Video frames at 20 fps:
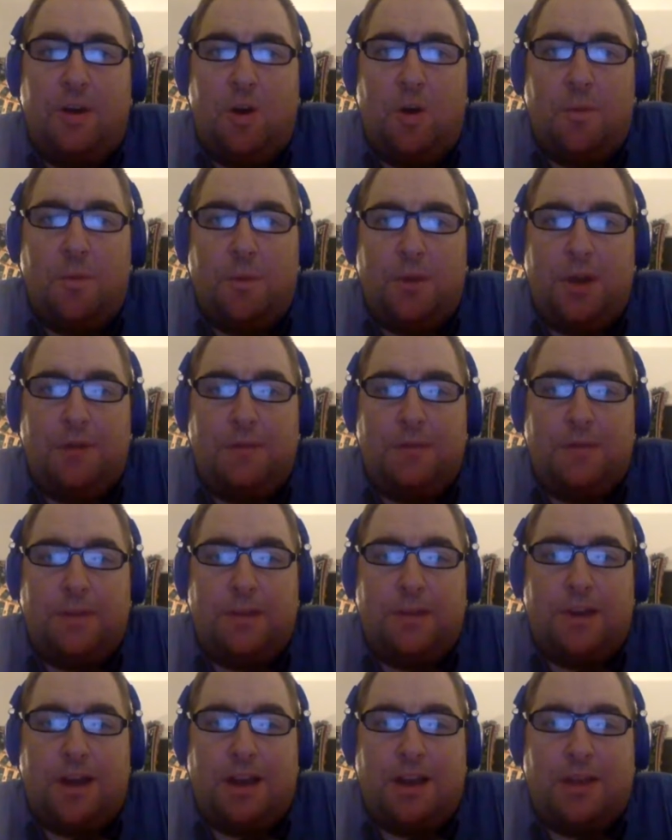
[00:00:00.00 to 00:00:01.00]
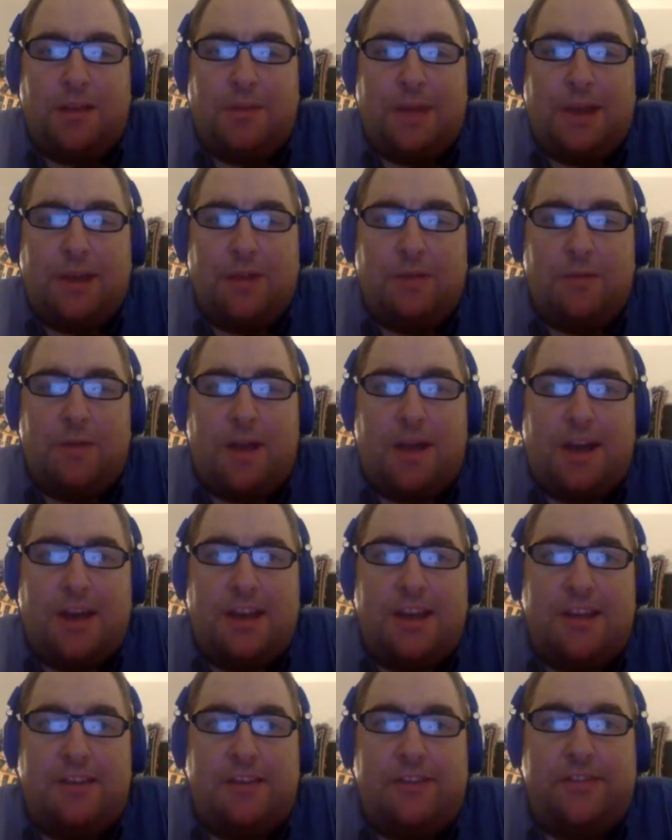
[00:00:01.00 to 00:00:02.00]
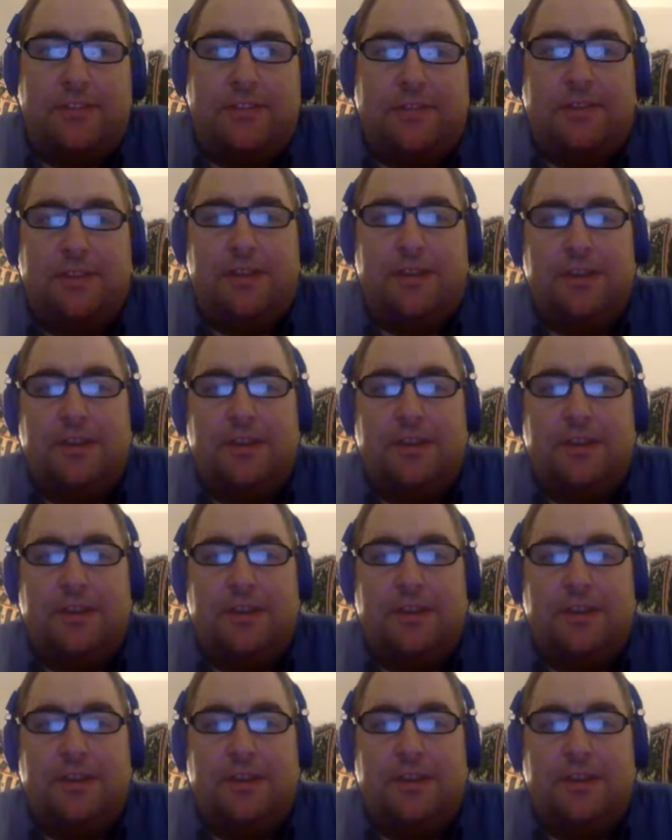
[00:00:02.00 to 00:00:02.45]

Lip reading: a home run for the Colorado Rockies.